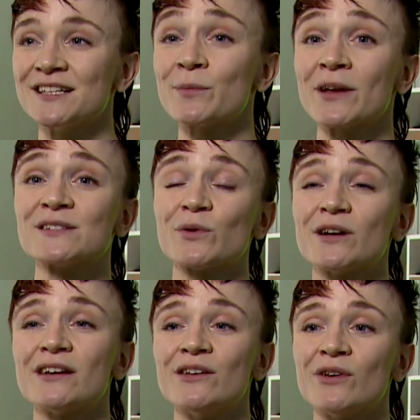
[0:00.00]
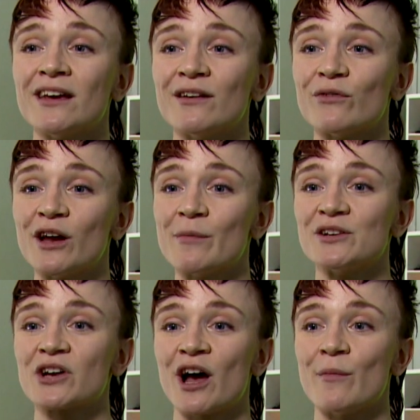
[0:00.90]
It's a place where you can very
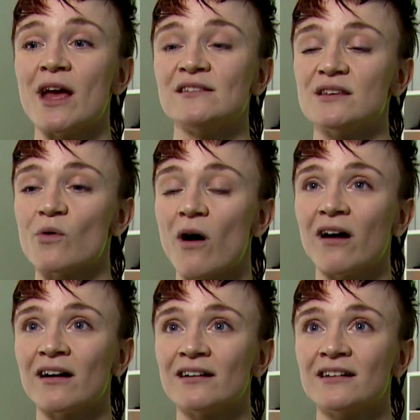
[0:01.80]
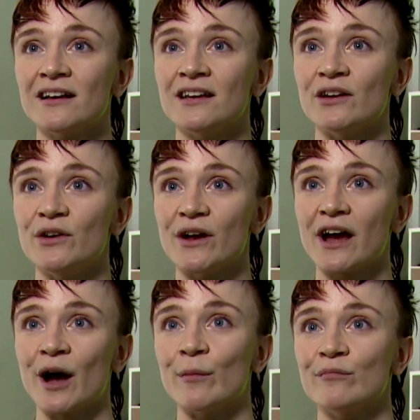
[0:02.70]
much come as you are. You know, you can
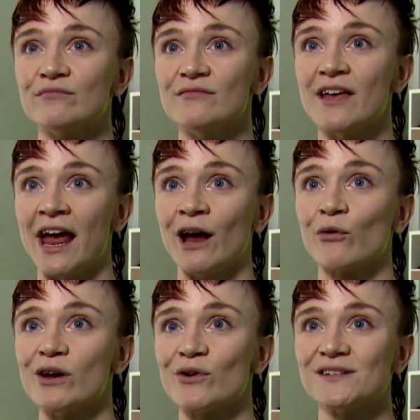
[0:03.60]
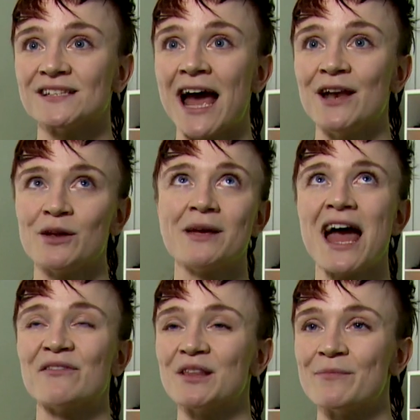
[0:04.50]
come angry or sad. You can be
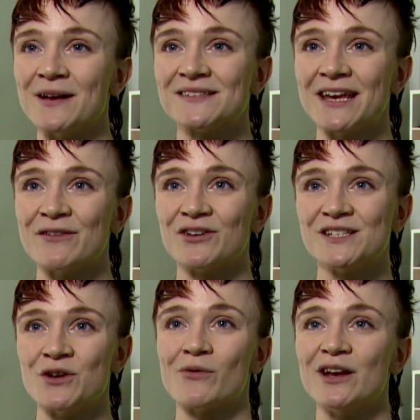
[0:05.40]
having the best day ever too.